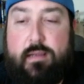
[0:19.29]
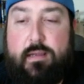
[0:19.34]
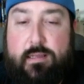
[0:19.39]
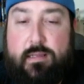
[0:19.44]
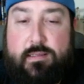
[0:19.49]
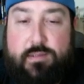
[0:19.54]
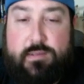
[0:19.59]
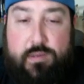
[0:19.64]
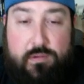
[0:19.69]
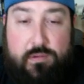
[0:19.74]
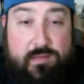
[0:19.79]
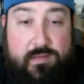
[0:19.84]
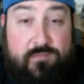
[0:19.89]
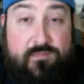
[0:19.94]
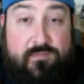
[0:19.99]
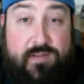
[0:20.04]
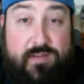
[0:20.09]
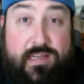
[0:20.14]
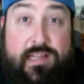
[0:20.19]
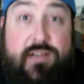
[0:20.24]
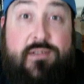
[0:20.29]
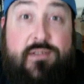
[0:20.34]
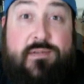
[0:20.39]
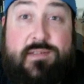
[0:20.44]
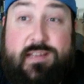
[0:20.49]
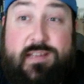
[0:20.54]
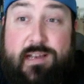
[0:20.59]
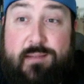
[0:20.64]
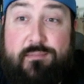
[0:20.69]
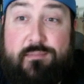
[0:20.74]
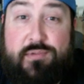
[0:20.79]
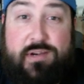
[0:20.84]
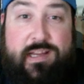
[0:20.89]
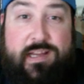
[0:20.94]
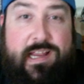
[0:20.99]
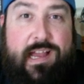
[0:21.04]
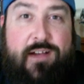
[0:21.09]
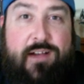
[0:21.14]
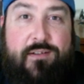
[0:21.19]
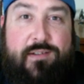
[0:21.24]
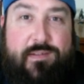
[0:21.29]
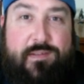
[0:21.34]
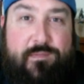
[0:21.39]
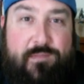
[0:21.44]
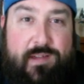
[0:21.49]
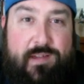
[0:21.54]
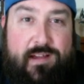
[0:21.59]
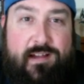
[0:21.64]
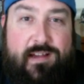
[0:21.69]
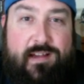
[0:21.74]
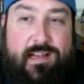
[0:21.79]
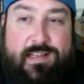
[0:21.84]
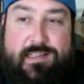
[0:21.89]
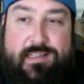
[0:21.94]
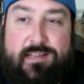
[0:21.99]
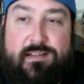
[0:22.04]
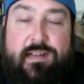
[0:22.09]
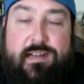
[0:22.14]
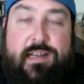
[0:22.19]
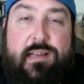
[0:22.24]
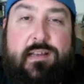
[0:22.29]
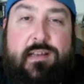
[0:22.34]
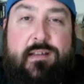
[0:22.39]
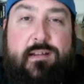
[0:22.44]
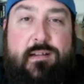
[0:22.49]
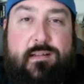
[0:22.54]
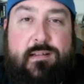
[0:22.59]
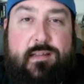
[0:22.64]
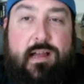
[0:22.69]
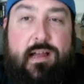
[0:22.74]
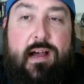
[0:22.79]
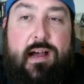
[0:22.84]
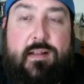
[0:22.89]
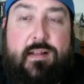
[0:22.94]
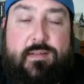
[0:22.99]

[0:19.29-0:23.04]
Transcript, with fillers: certainly videos that I'm putting out have uh, escalated a lot.